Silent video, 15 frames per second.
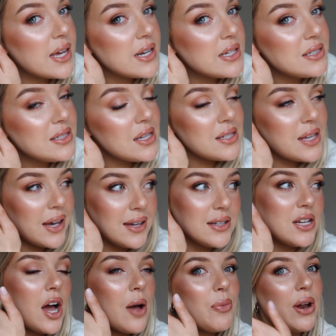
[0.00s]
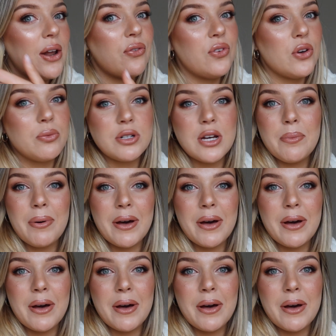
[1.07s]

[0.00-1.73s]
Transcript: It is the second time that I filmed it,